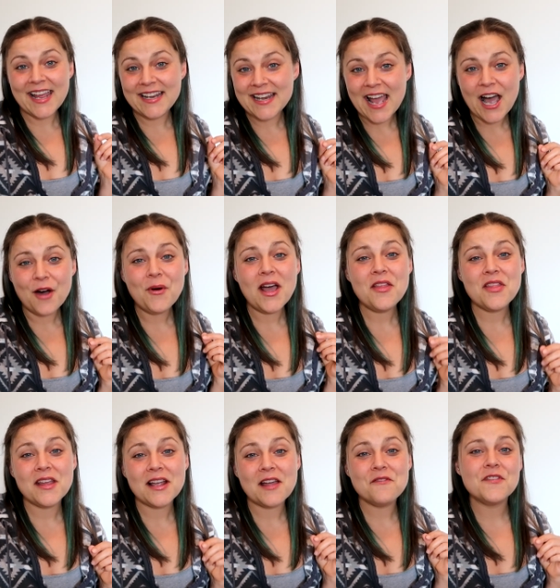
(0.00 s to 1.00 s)
And now I
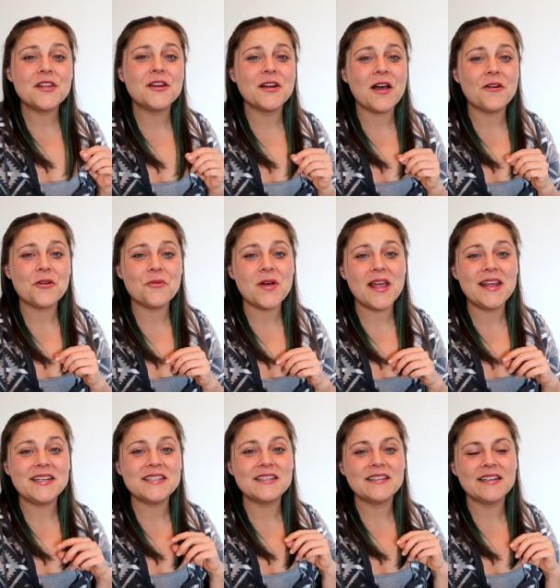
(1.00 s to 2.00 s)
think I figured out a
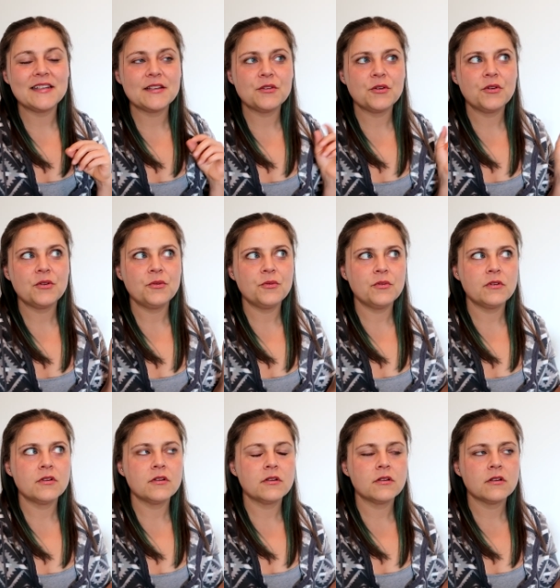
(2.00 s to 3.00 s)
way,
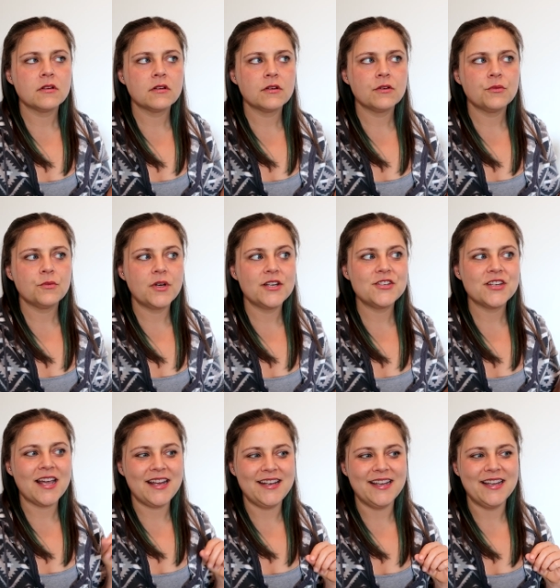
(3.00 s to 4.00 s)
which I